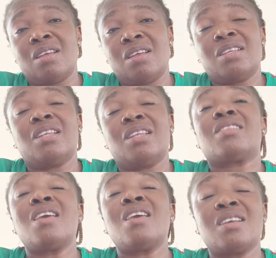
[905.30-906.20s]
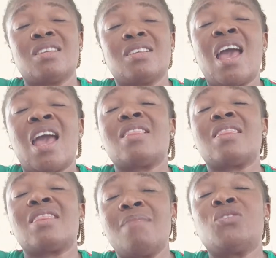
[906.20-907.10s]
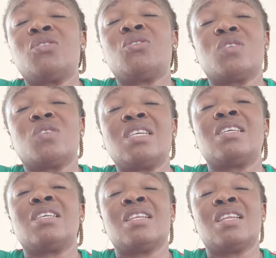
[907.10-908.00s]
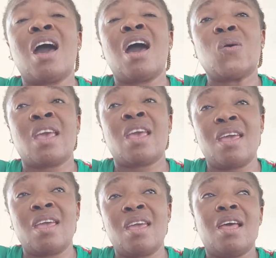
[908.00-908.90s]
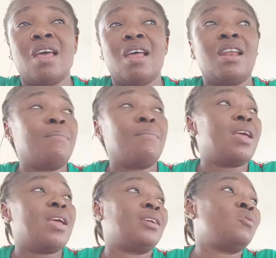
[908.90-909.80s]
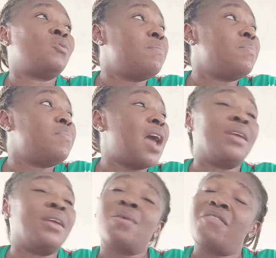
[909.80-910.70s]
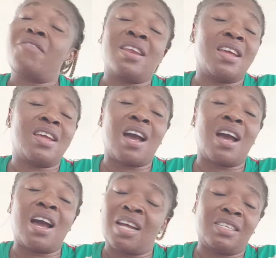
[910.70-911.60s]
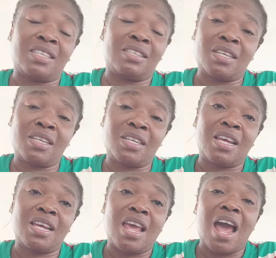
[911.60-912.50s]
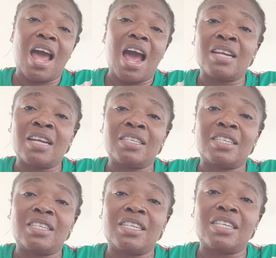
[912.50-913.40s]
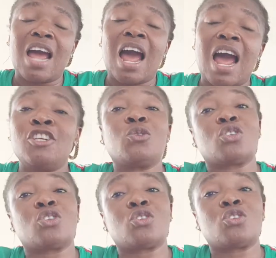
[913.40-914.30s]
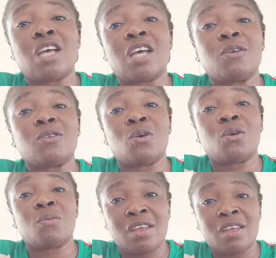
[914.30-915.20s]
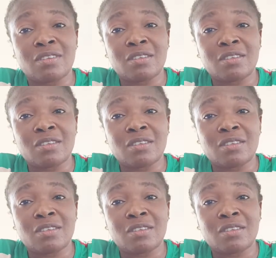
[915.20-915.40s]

things, there are times you will sit in the house, eh? Let me assume, maybe I don't have any cash at me. And I need to sort out some things.